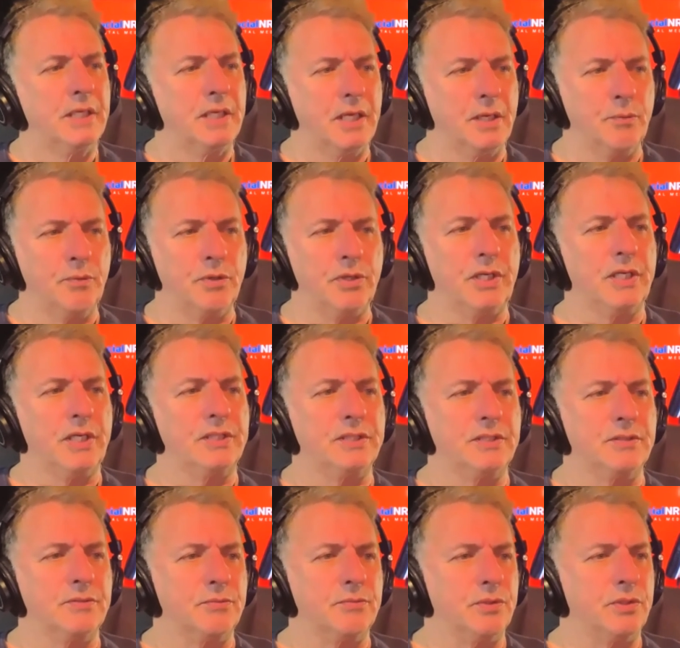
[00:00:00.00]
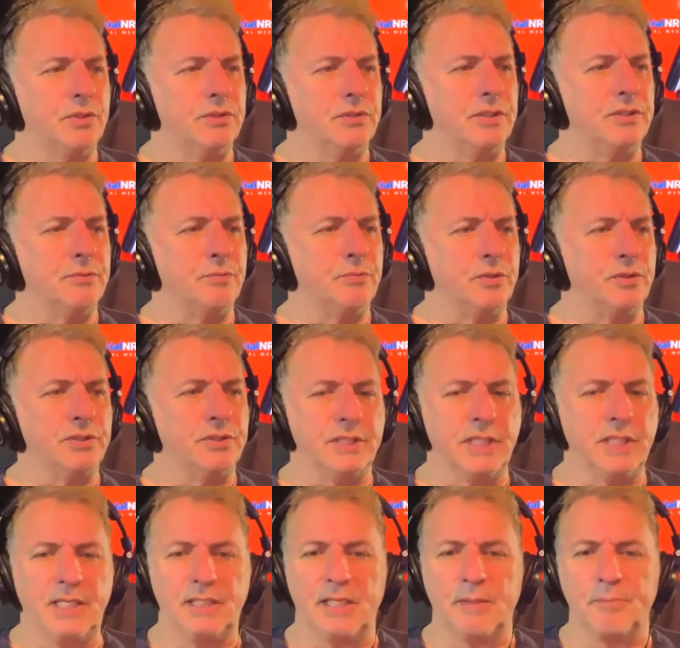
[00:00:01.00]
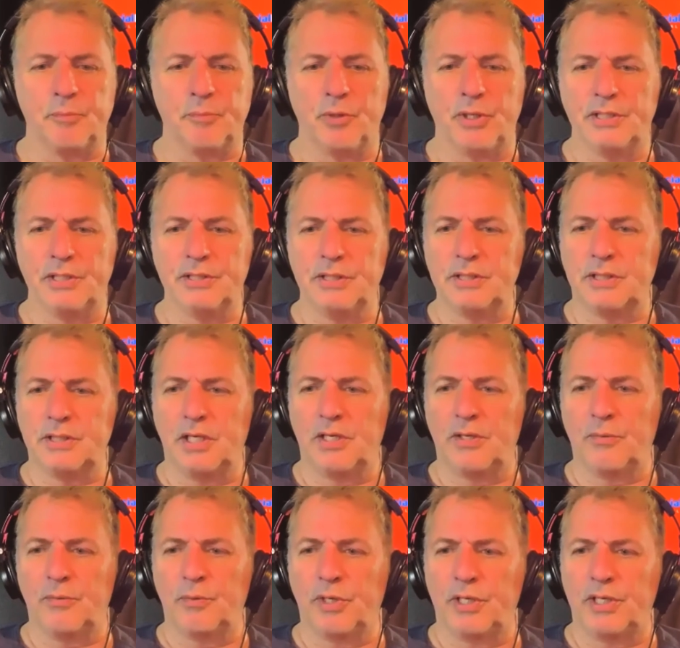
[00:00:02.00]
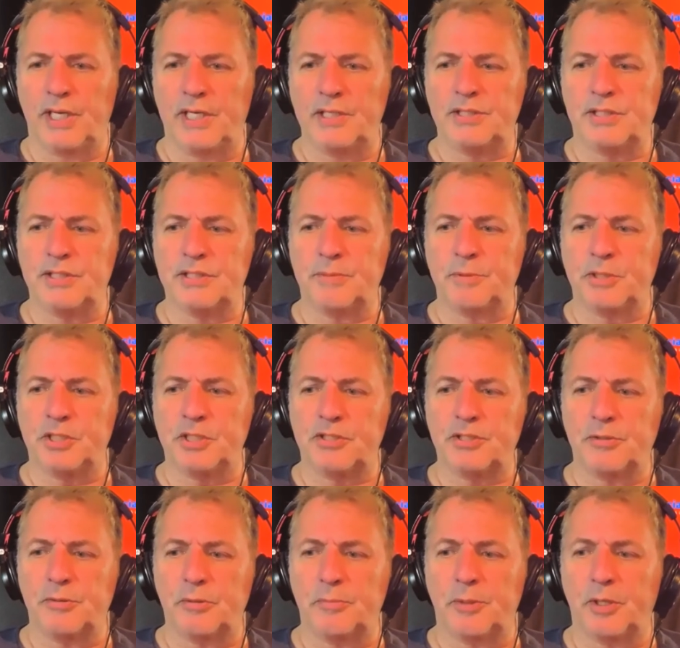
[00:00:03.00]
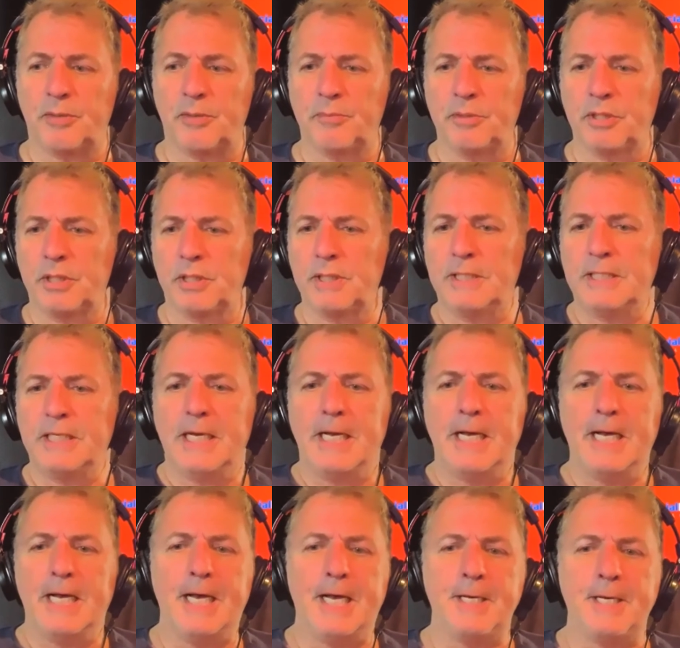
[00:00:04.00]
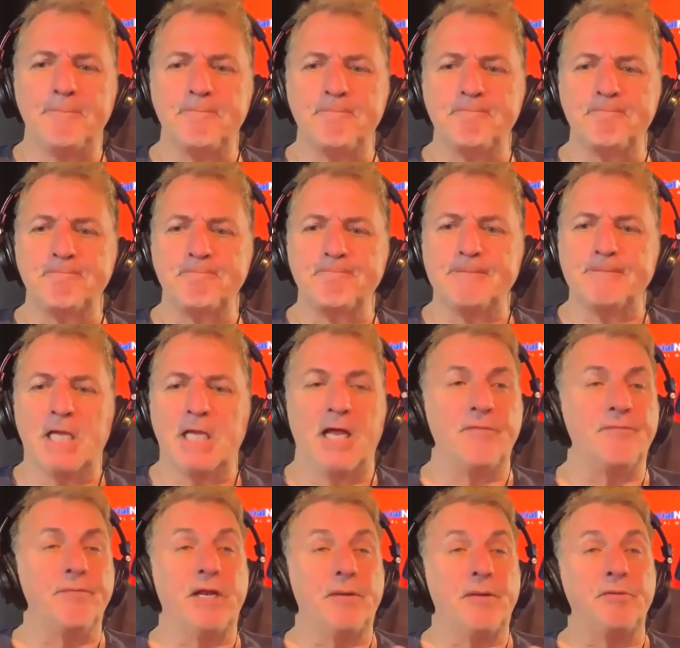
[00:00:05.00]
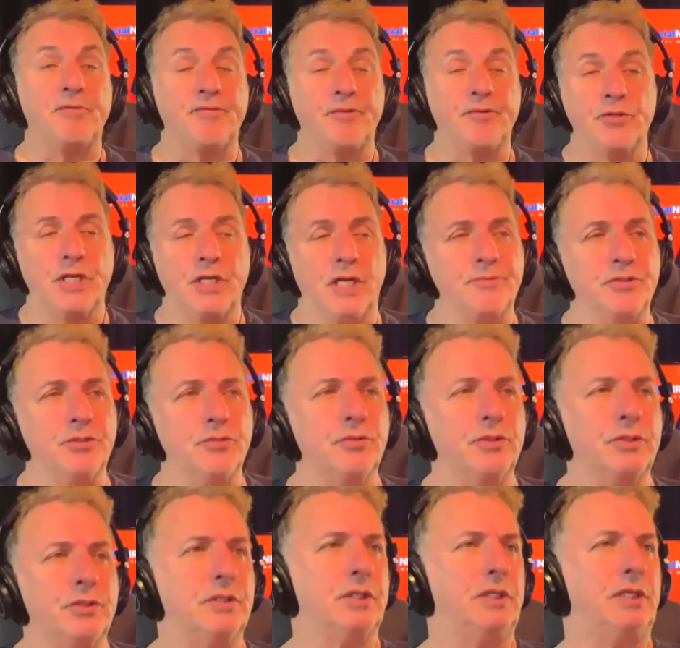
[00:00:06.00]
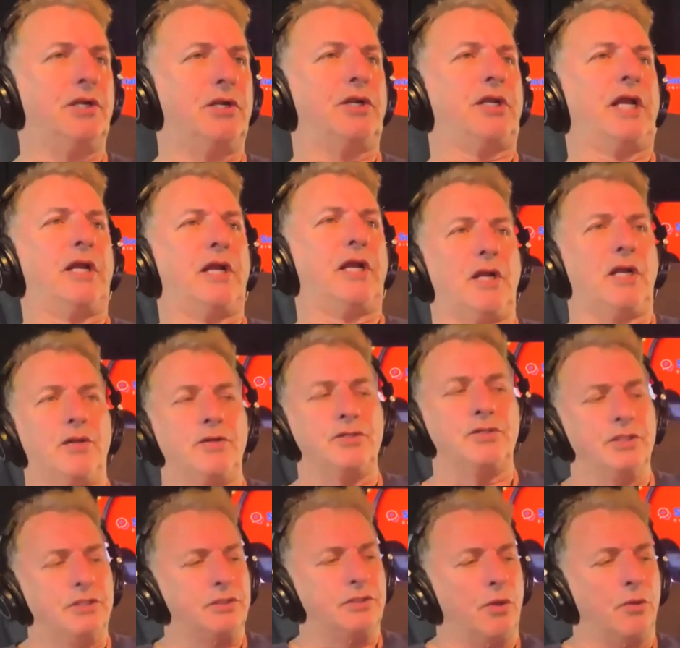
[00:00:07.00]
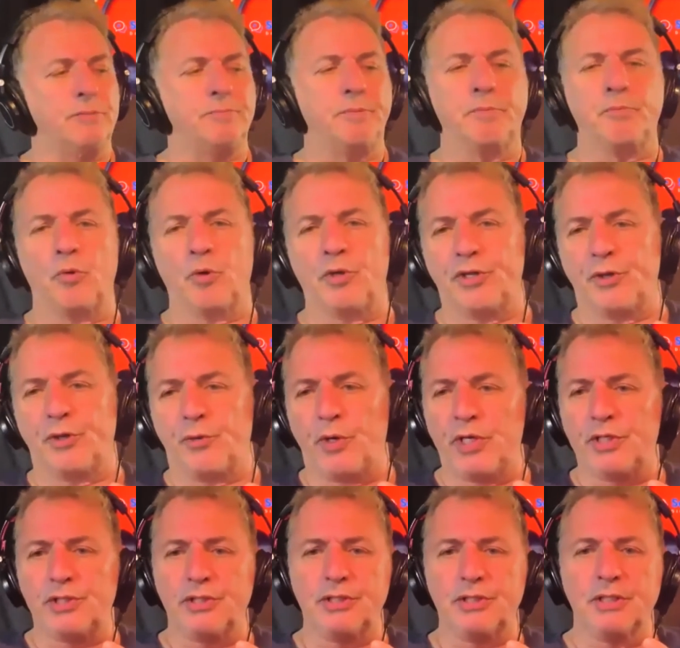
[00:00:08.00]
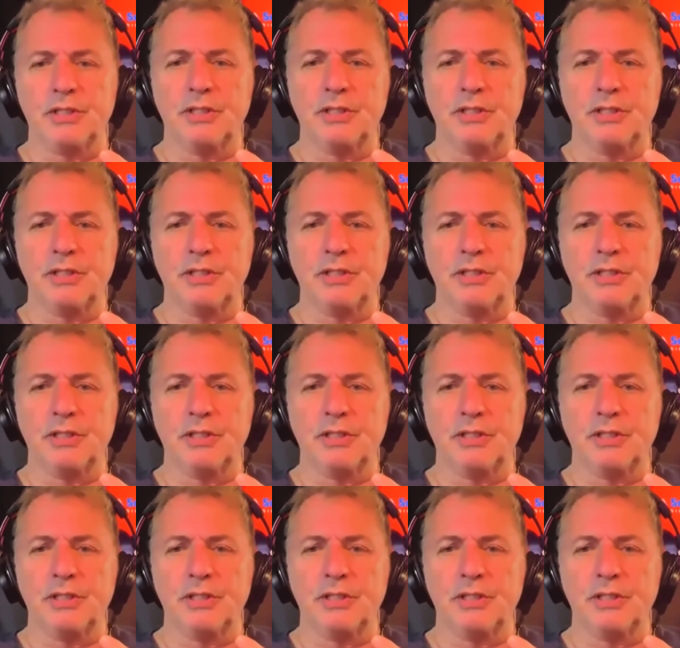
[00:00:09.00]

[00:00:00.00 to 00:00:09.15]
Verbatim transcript: He really is. He's a real he's a real saint. That boy. he's got a really nice disposition about him. Yeah. Um, I've met him a few times too at the Air Canada Lounge, and he's always been more than gracious.